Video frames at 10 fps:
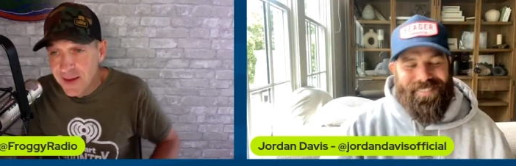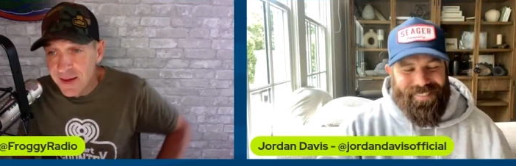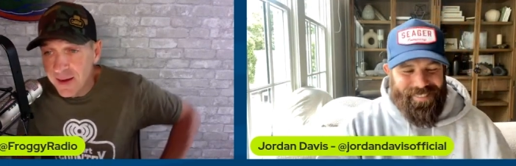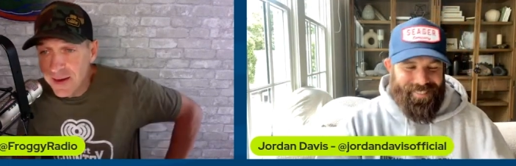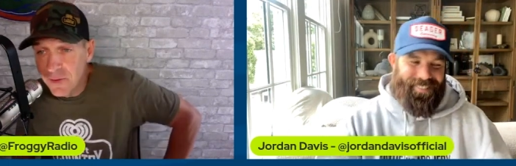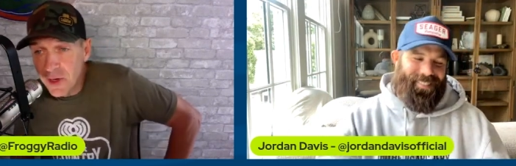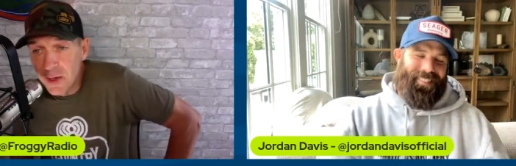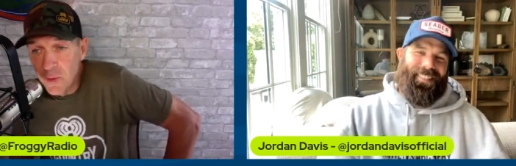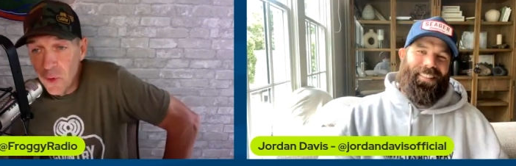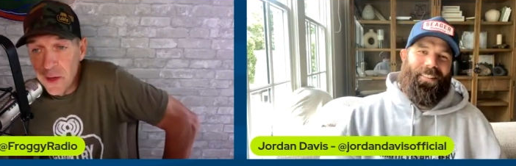Speaker 1: All right, here we go.
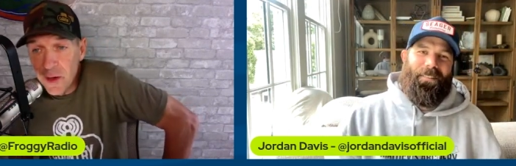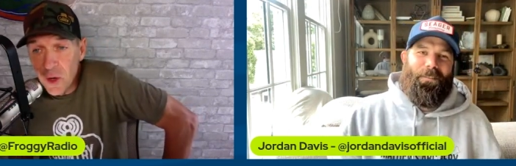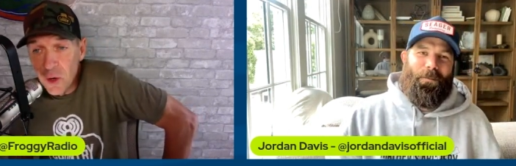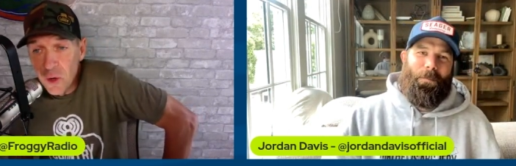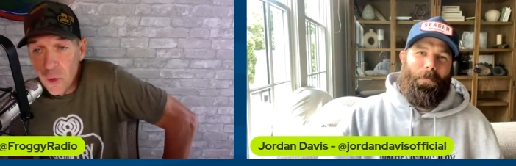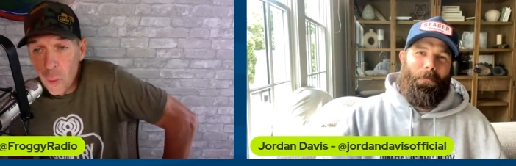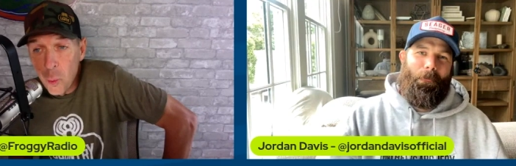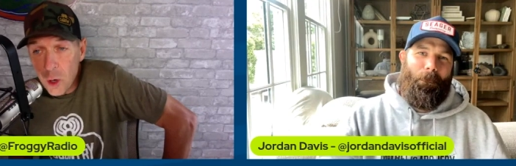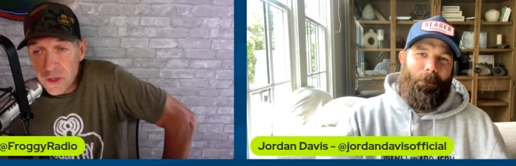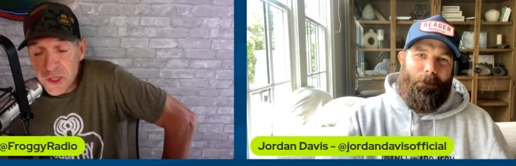Number one,
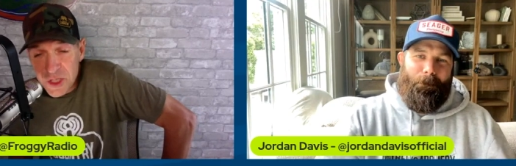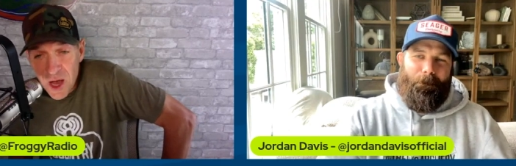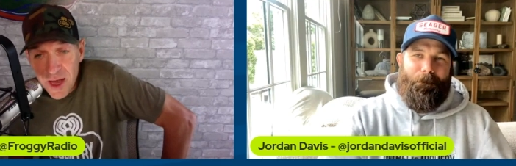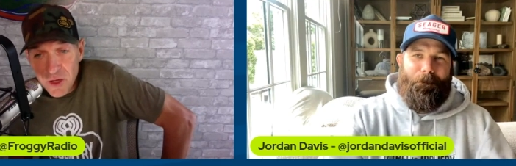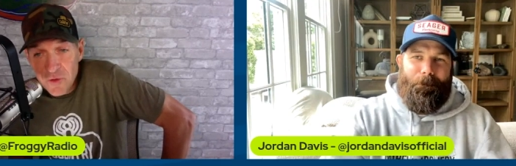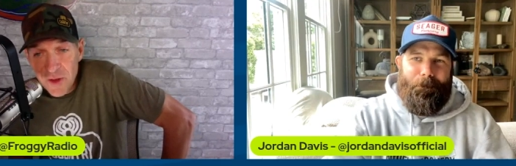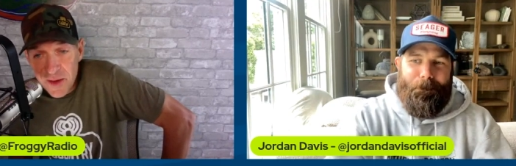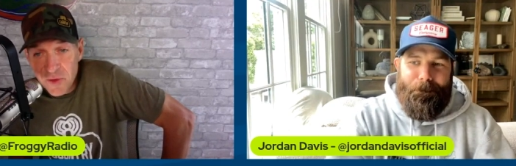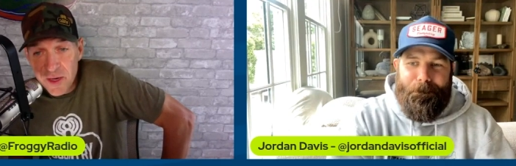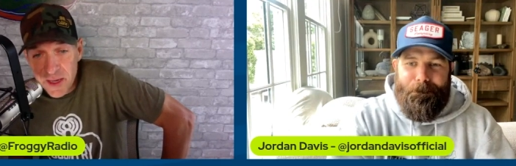worst shot you've
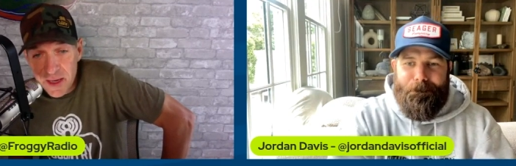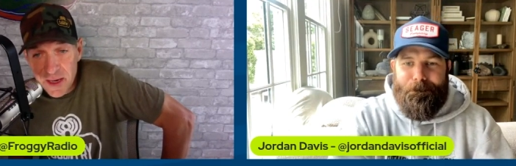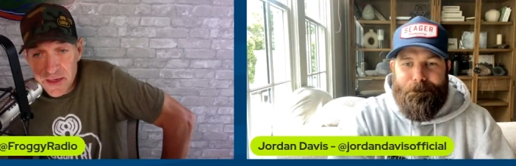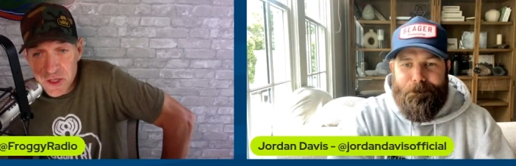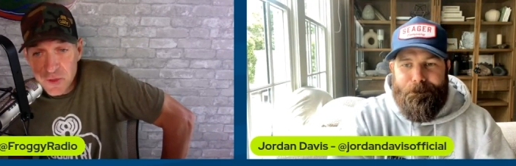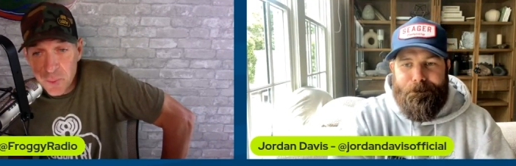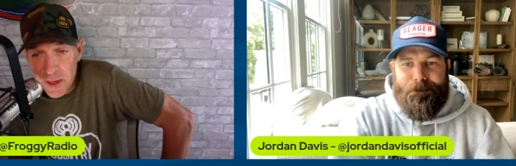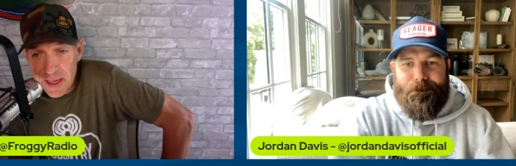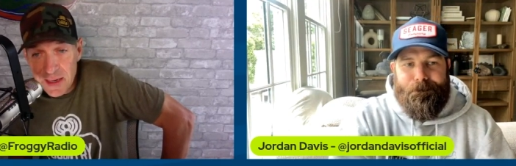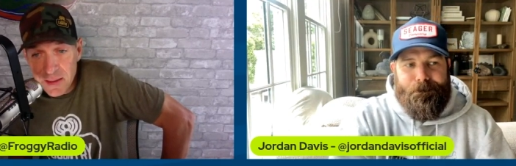ever hit, and did you
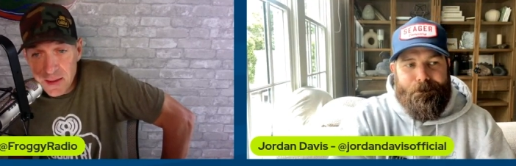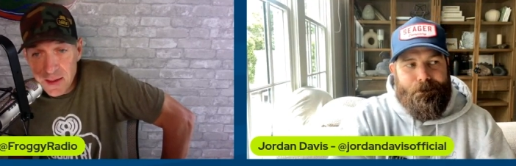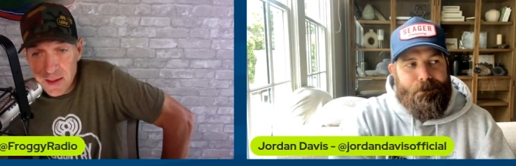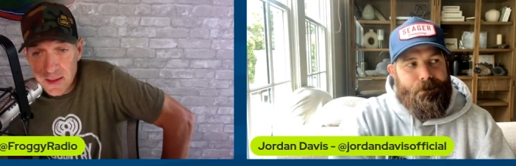break anything?